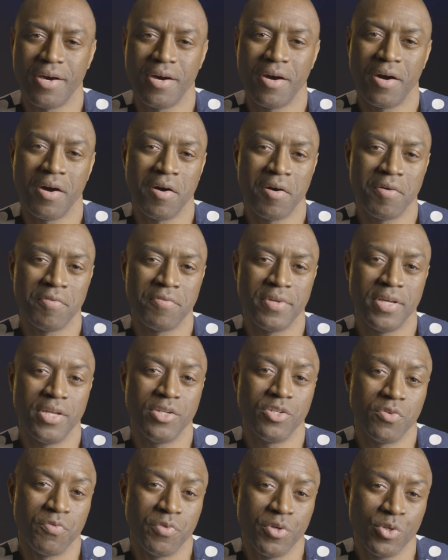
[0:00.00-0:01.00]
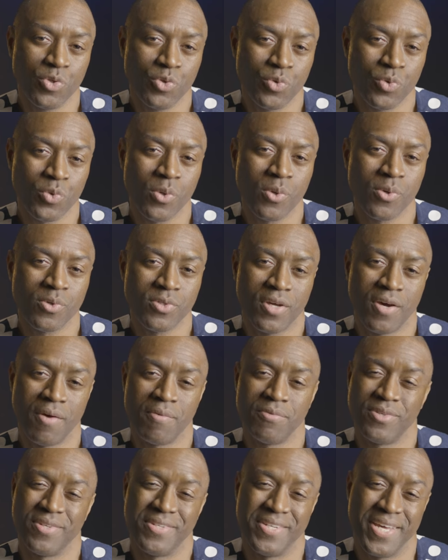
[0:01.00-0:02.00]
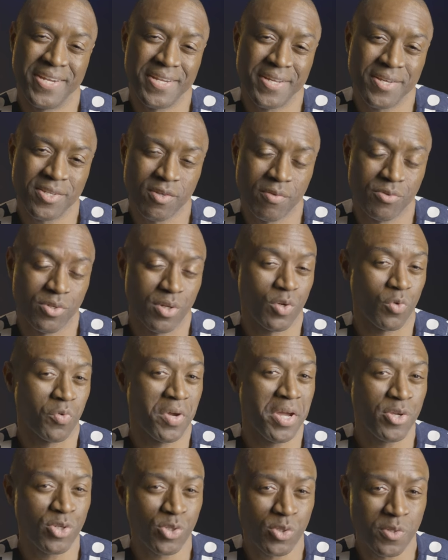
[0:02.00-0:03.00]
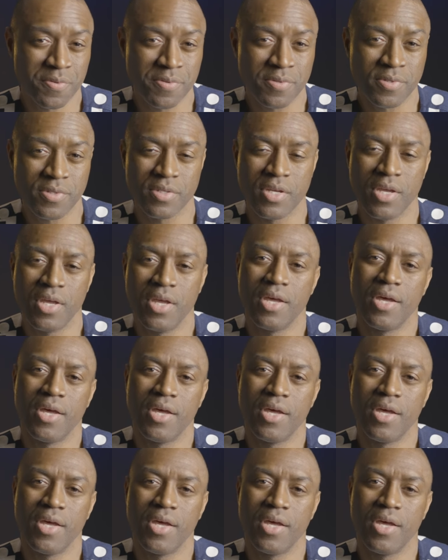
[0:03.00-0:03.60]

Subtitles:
of individuals, of genetics, of generations,